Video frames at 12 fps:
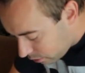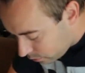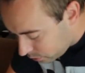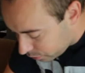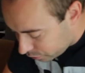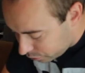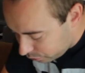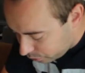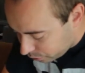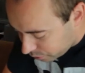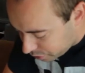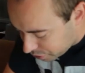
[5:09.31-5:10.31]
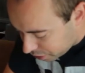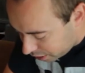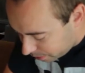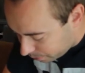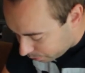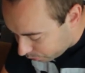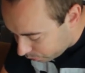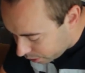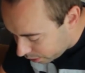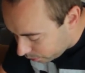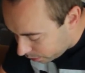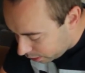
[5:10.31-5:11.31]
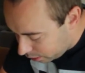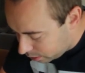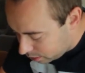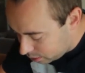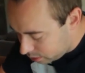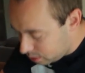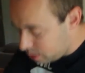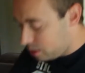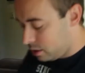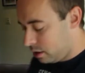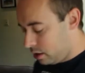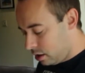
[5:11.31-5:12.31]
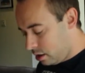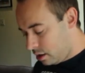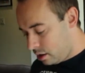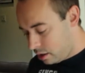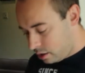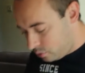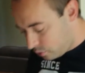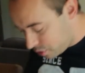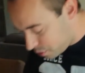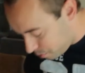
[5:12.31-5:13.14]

will do the job pretty well. We'll just